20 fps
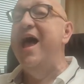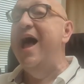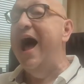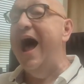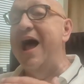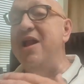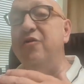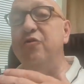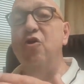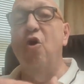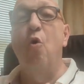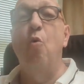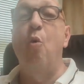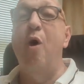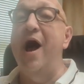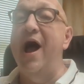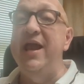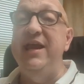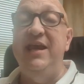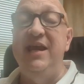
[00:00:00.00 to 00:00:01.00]
I don't know
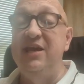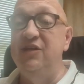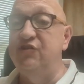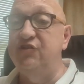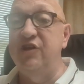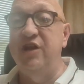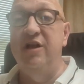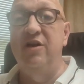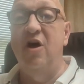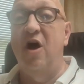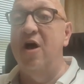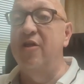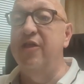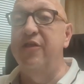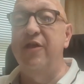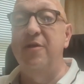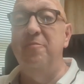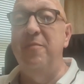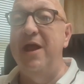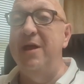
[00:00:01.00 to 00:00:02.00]
why he's in other
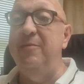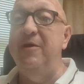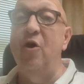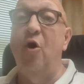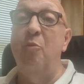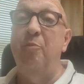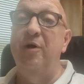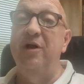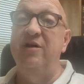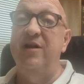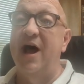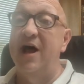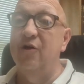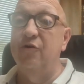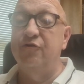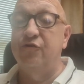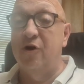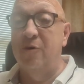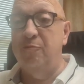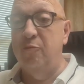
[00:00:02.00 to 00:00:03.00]
than maybe hoping Donald
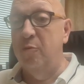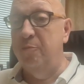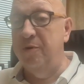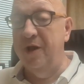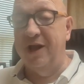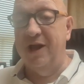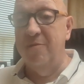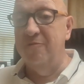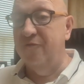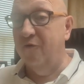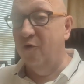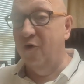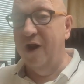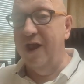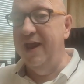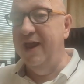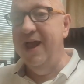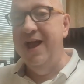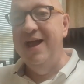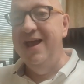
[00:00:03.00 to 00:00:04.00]
Trump will pick him for
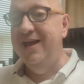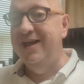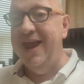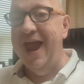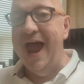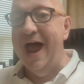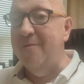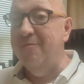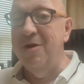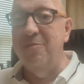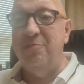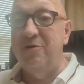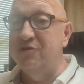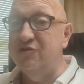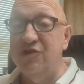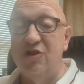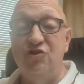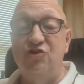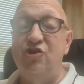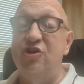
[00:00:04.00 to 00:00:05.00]
a cabinet
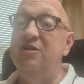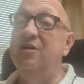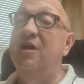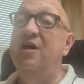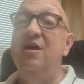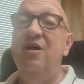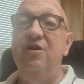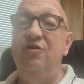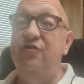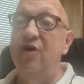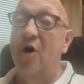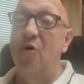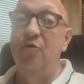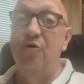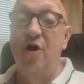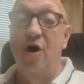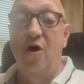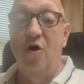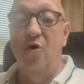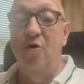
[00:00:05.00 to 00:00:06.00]
position. Don't
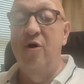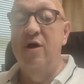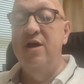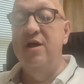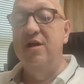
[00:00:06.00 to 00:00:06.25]
know.